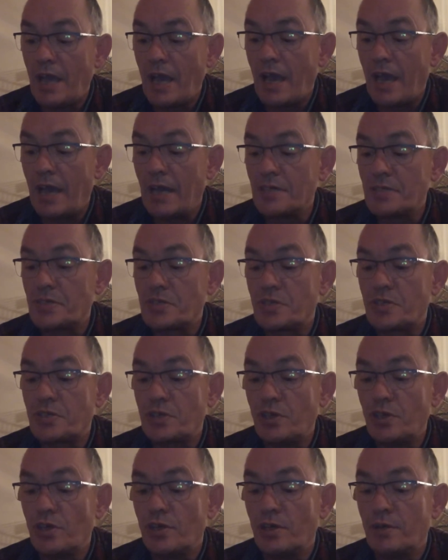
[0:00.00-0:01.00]
as the
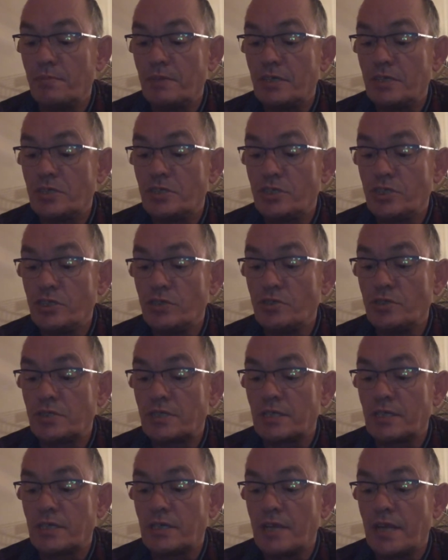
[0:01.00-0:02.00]
term is used
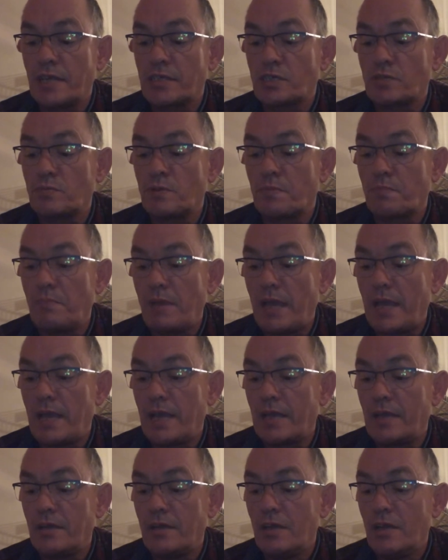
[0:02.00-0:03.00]
in connection with
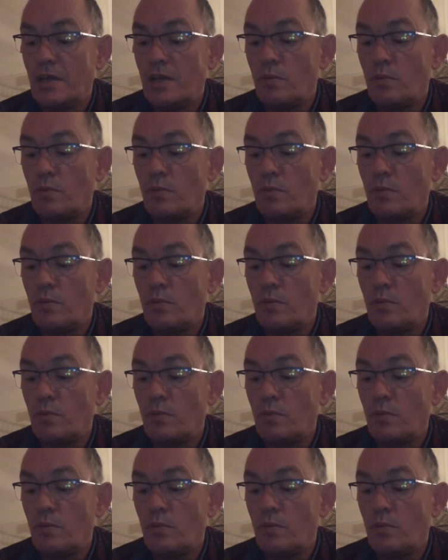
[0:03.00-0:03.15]
man,